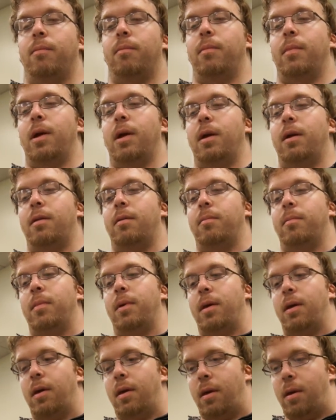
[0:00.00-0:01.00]
made
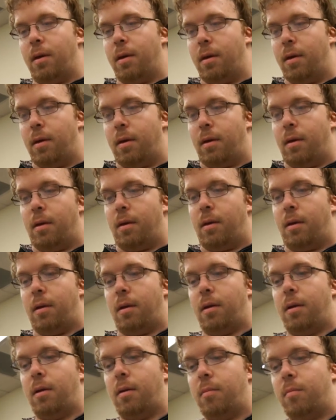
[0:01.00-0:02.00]
me
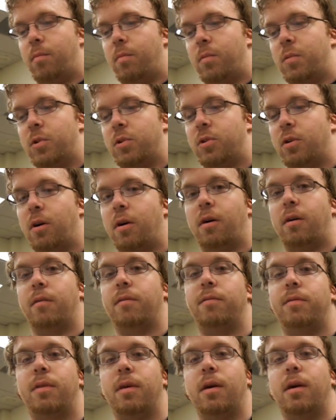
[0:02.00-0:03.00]

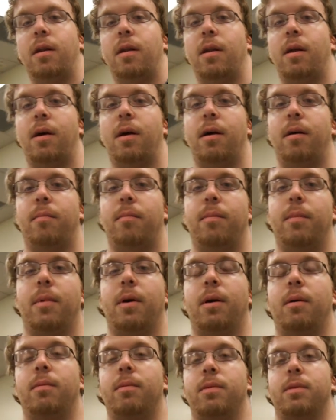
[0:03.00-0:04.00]
resolve that
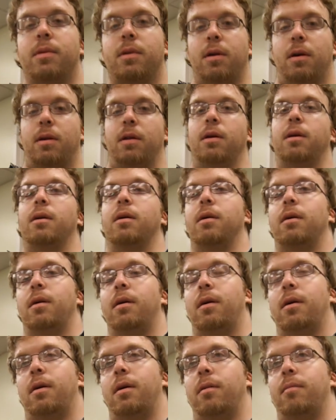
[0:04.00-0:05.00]
I was going to
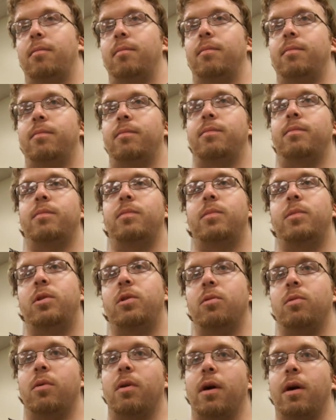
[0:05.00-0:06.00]

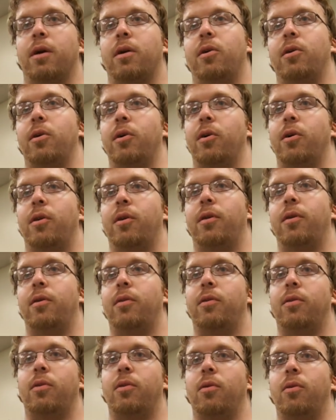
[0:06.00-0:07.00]
do what I could
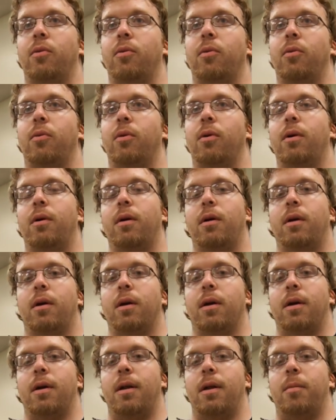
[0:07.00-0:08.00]
to
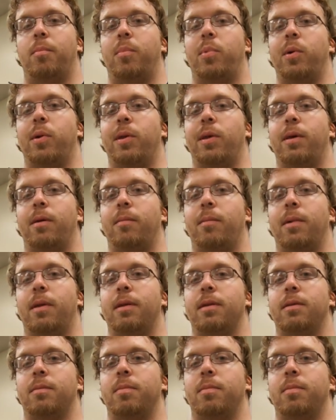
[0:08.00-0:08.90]
kind of put him in his